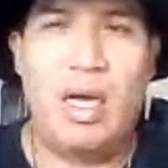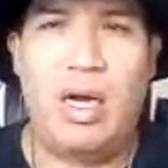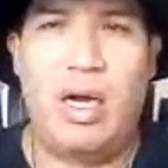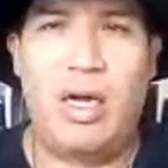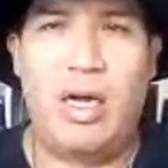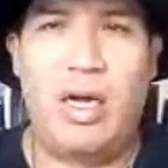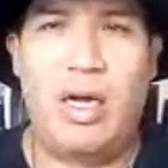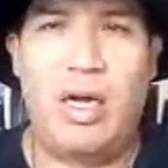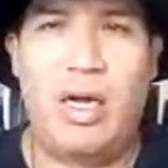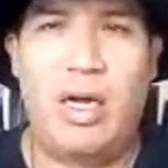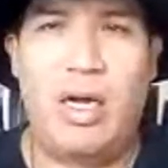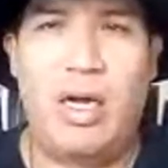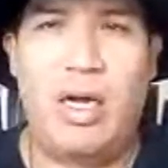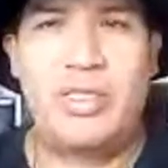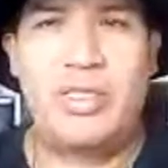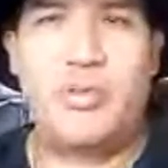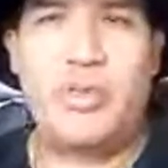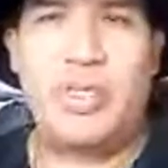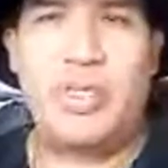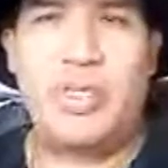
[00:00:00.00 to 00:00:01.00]
August the
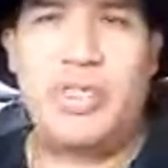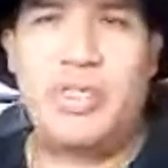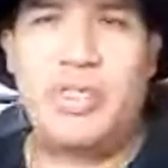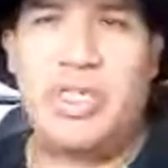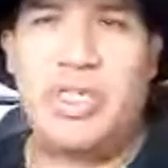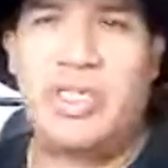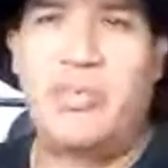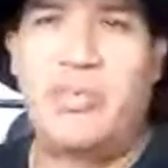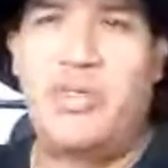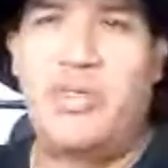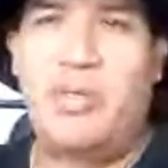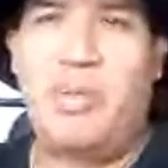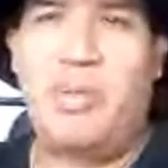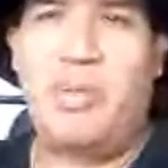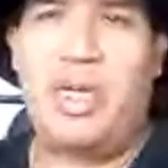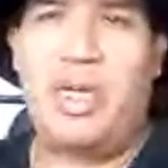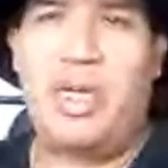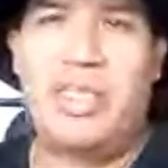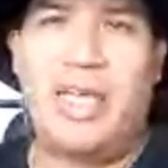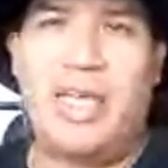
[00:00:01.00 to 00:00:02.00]
26th, I'll be doing a
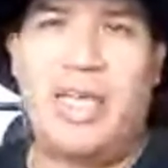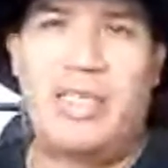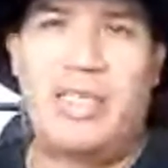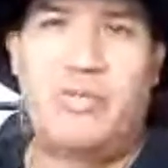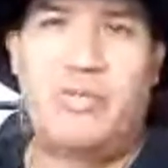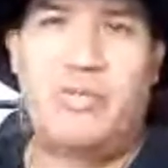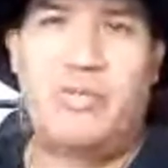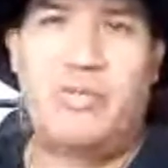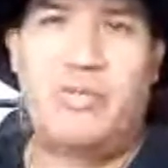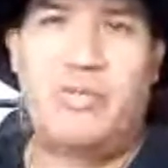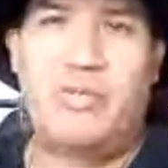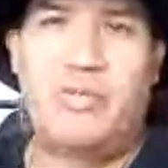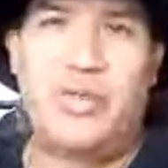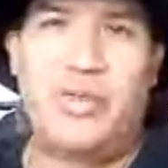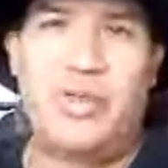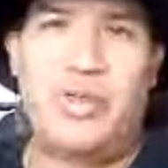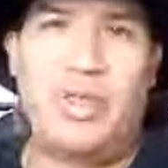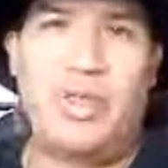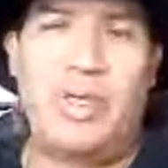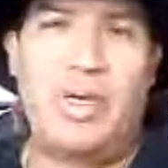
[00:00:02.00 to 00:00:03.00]
podcast with
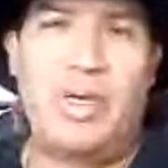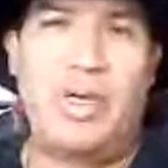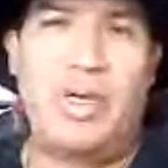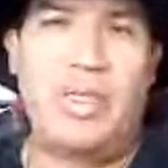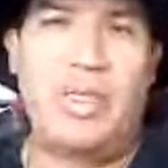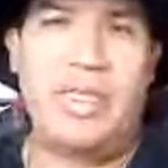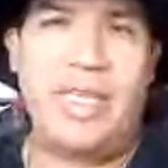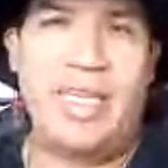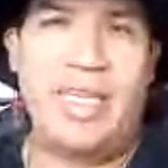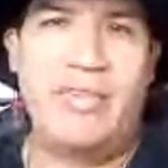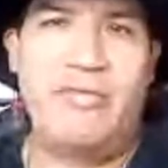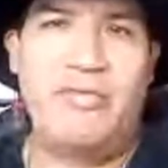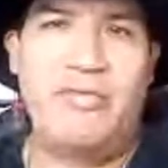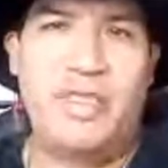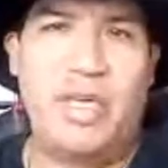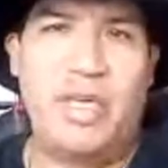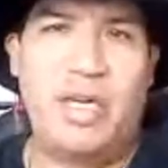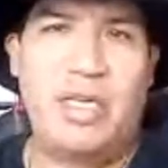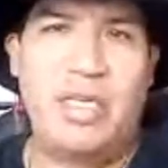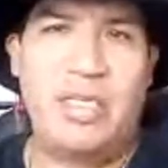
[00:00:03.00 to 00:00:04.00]
Native
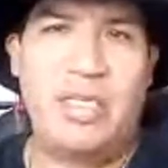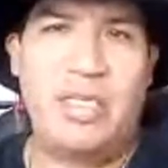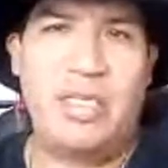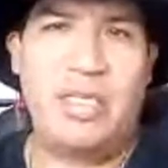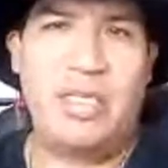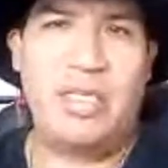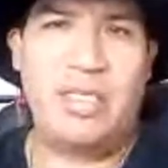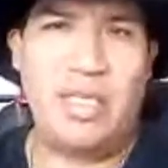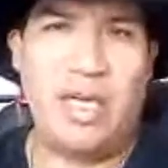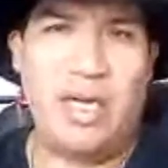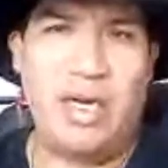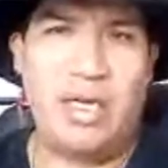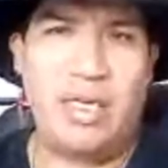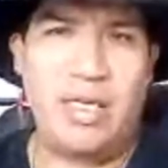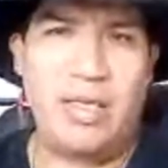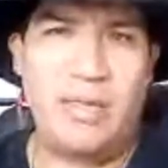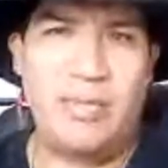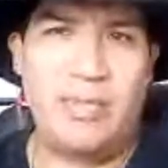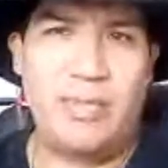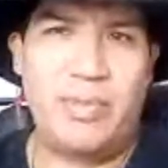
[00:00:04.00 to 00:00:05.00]
Chalk Talk,
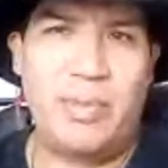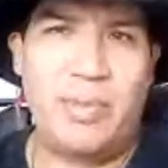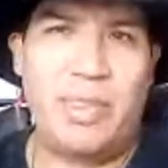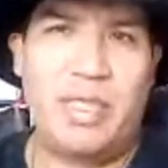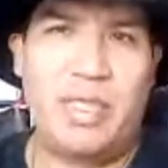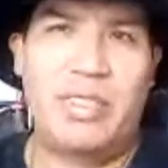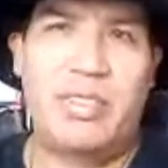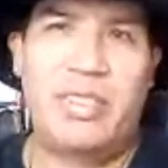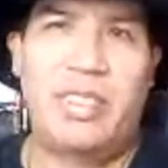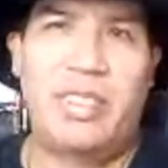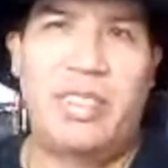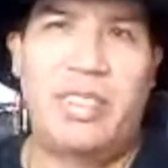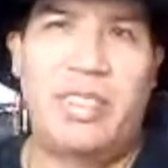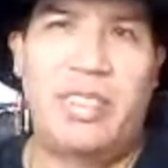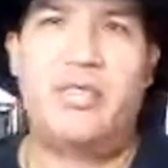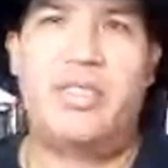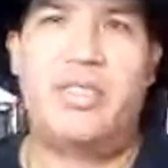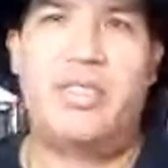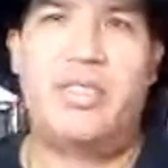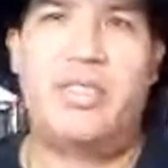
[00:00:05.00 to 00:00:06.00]

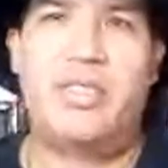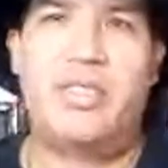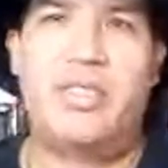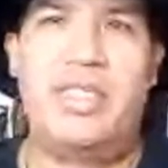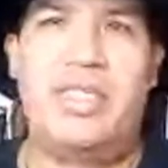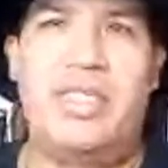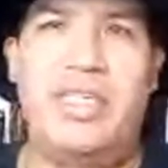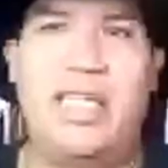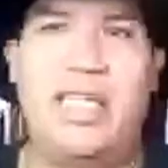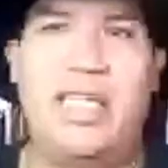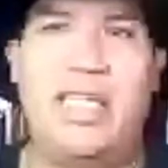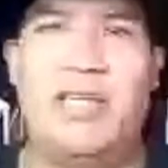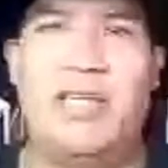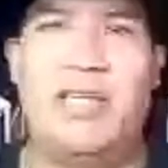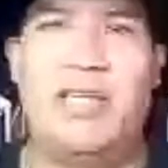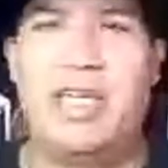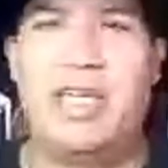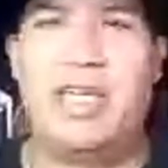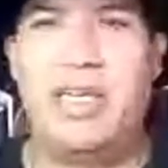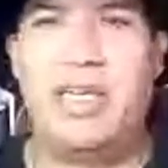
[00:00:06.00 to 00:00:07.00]

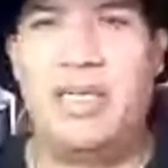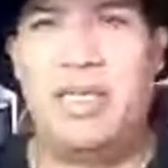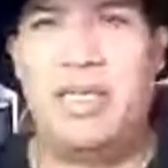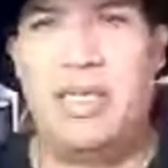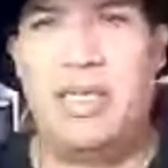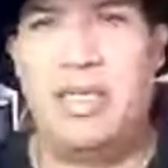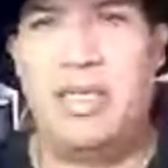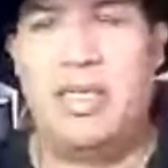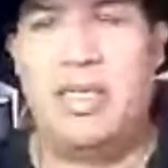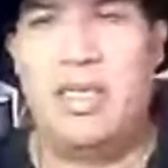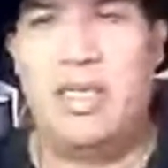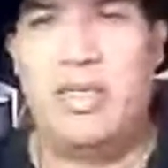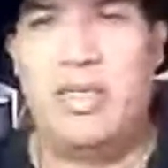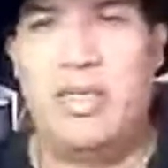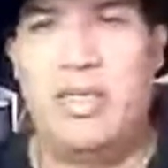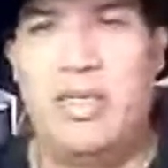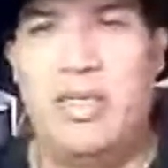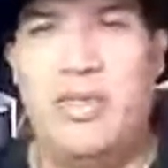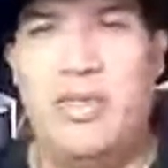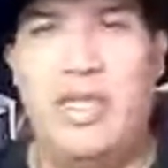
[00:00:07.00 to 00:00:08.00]
CHOCTALK.
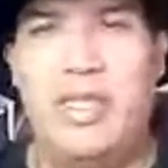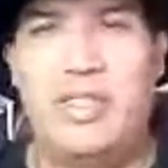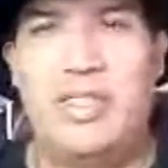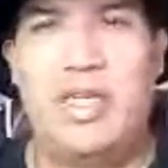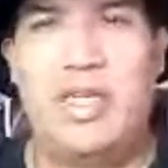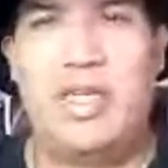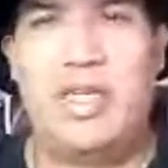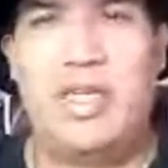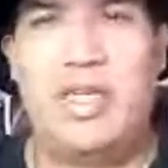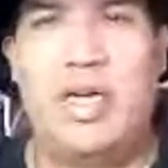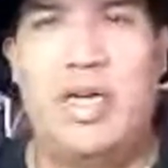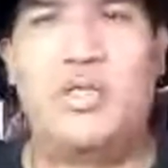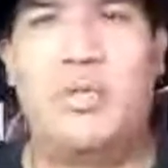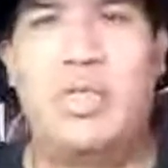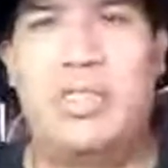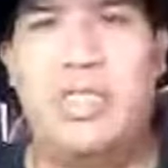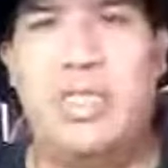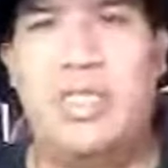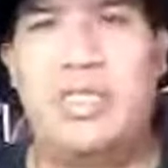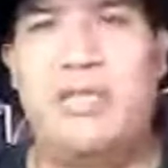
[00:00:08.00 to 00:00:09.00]
That's August
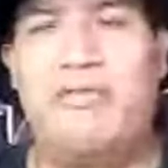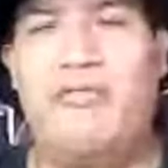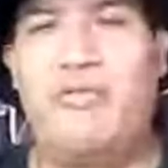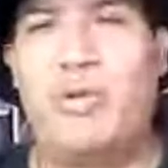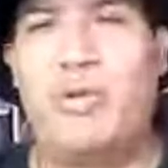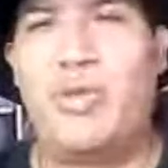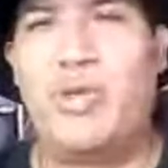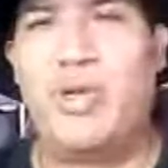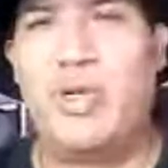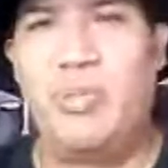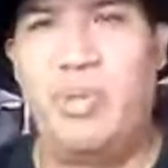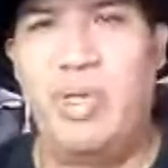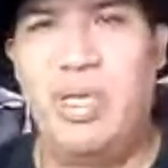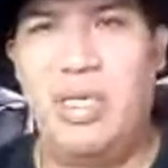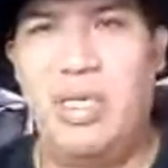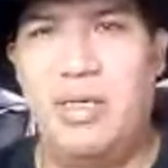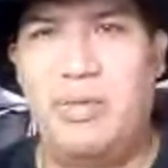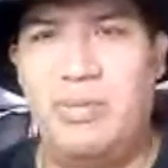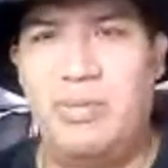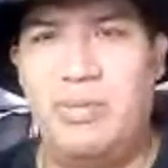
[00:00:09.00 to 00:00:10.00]
26th at 4:30
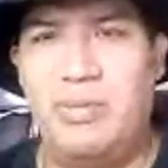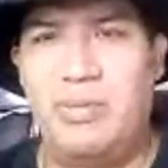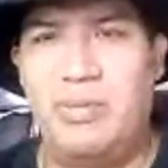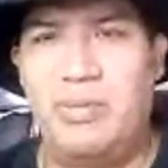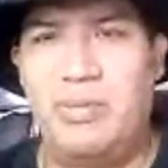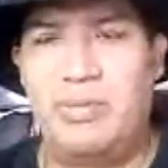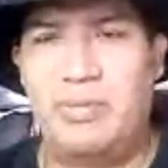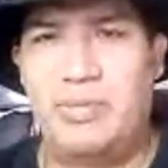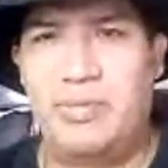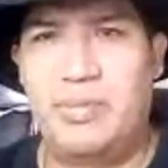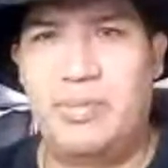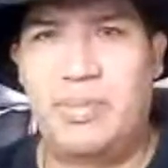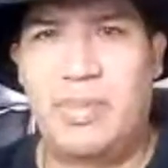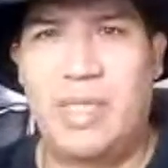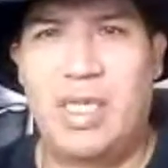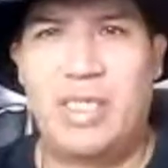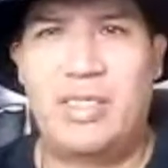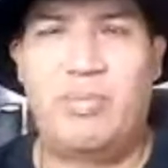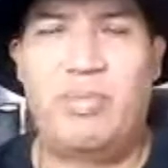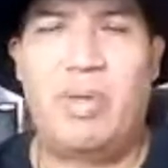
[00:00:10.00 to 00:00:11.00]
p.m.
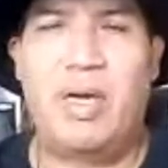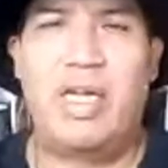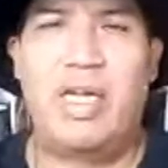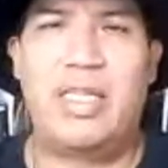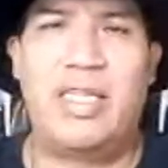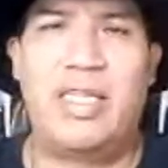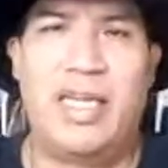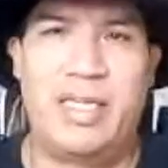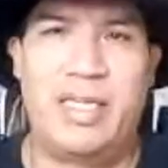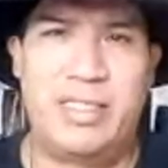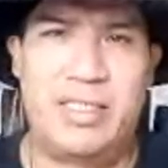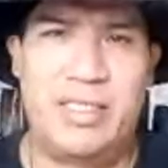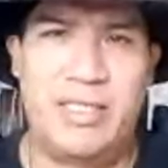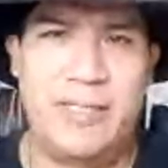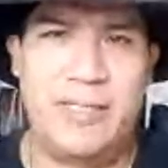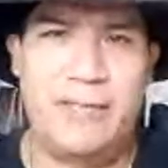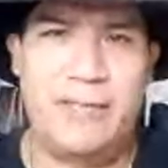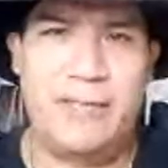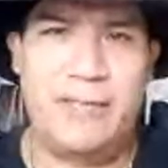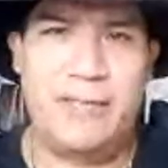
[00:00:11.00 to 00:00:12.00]
That's a
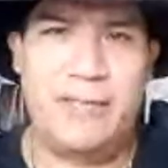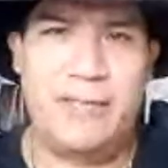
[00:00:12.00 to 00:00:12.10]
podcast.